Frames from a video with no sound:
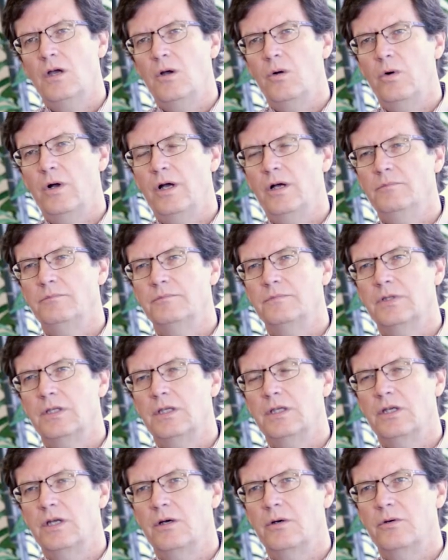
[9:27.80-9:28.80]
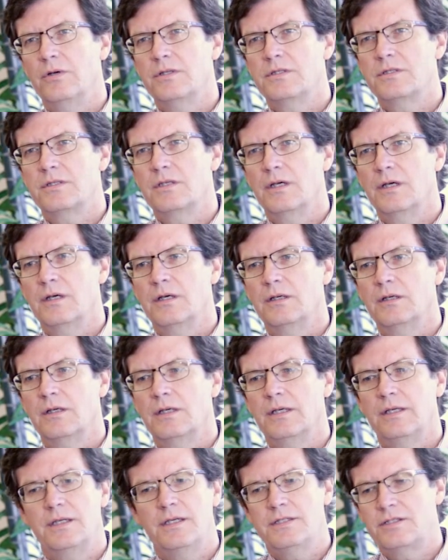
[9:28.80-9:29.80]
Well, you know, it's
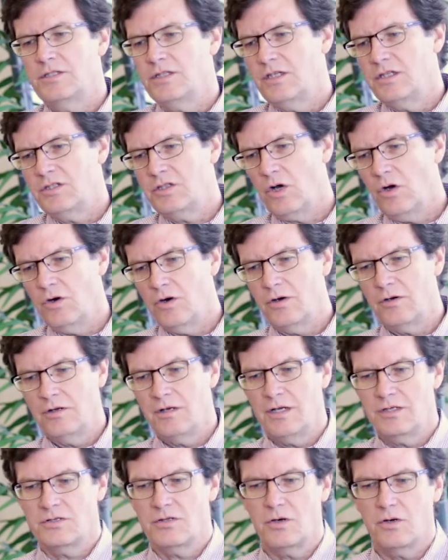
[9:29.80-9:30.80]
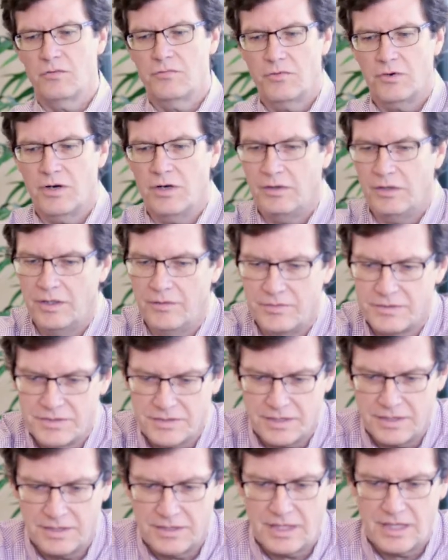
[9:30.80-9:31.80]
hard. It's hard for all of
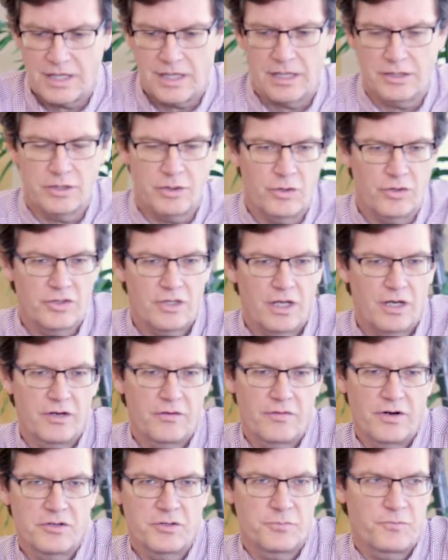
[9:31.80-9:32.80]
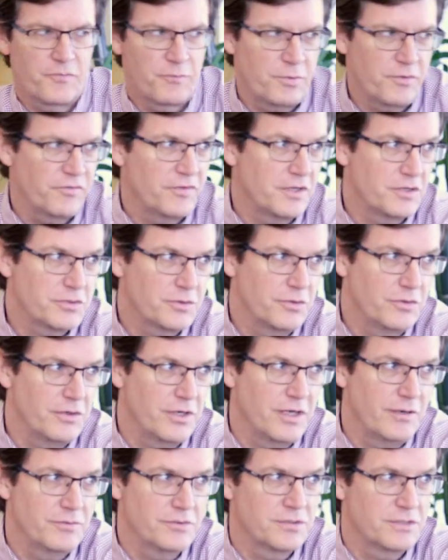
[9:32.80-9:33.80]
us, and I know a lot of our professional
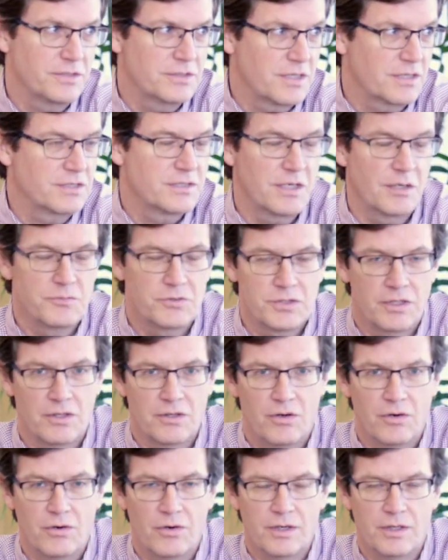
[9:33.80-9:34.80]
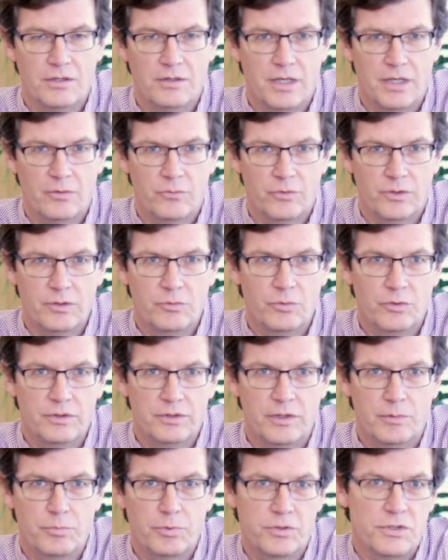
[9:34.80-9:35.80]
drivers is exceptionally hard, and we
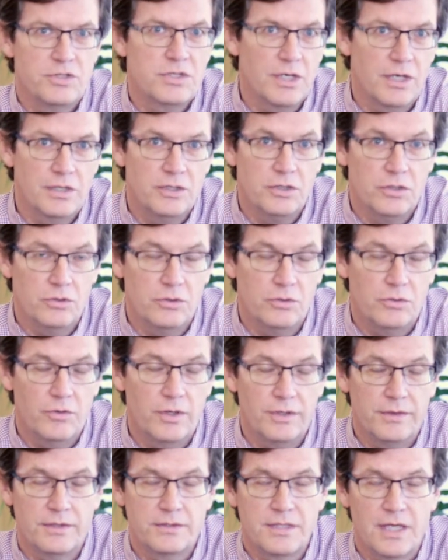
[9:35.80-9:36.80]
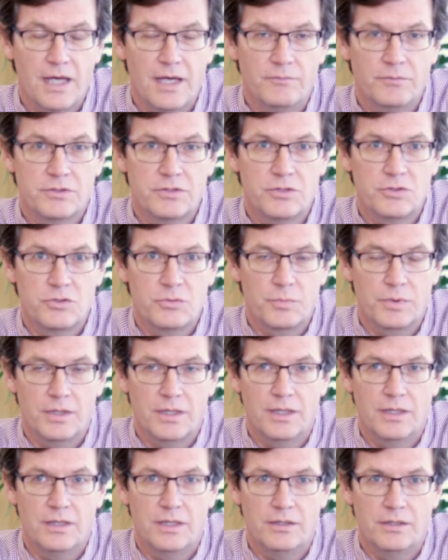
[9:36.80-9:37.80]
really appreciate you and the time that you
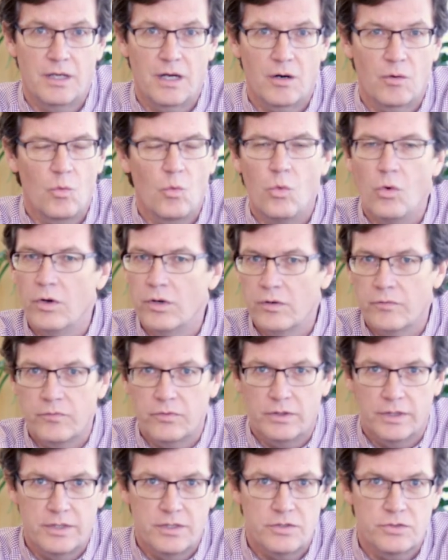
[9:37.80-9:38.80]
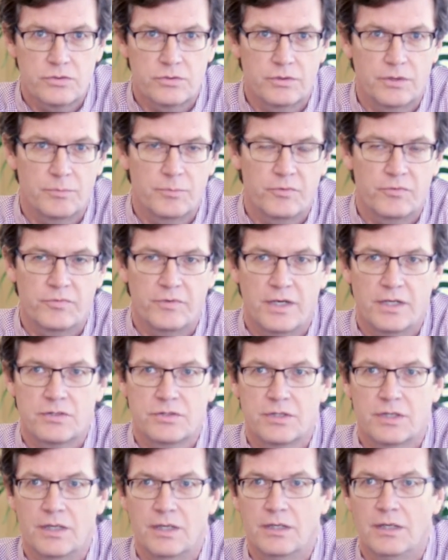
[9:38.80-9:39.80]
spend in our wonderful industry and
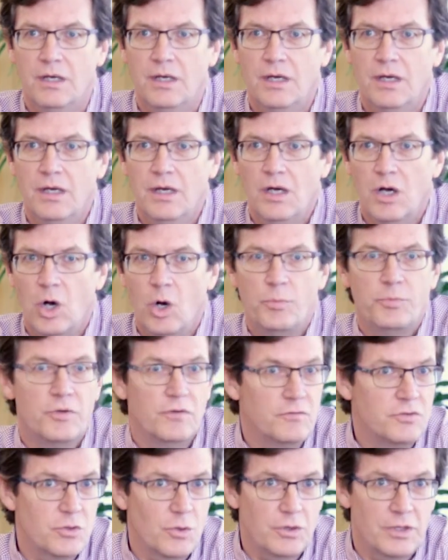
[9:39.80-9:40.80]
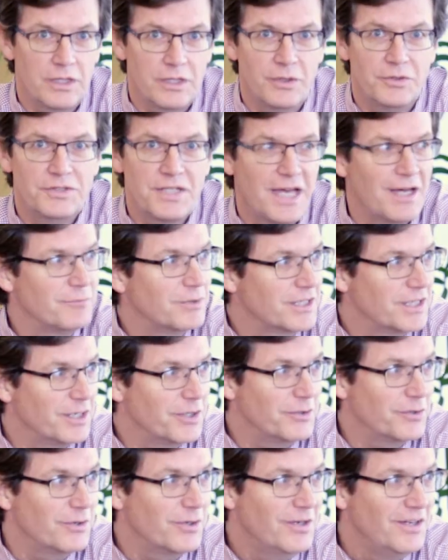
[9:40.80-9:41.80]
profession, and hope you enjoyed a little time
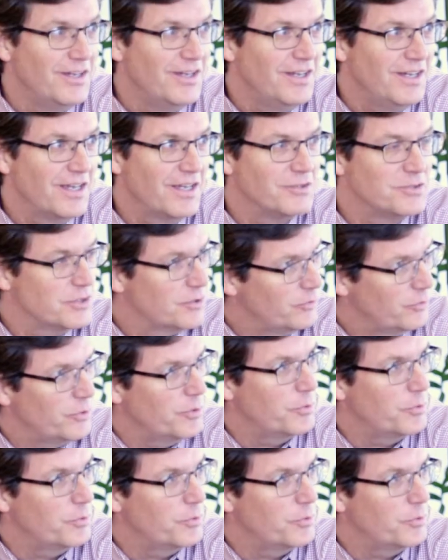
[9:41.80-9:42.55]
together. And Julie, we